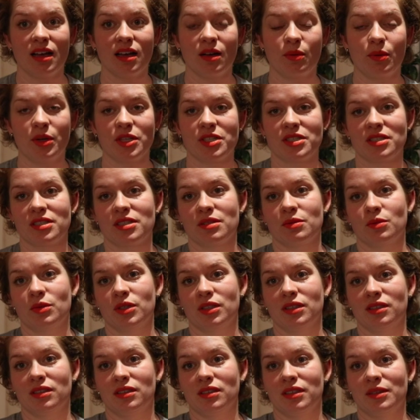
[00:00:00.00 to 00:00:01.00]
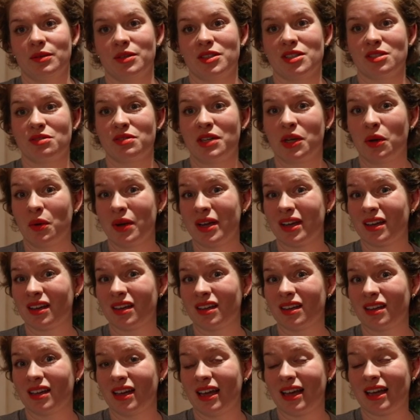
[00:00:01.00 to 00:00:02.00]
which is really quick
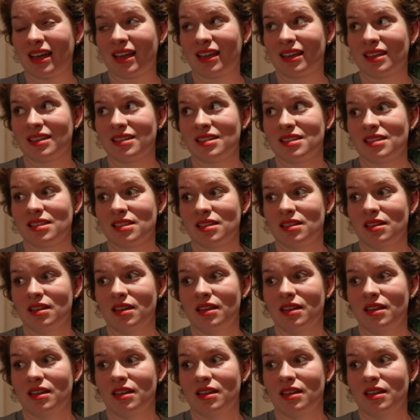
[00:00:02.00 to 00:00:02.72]
and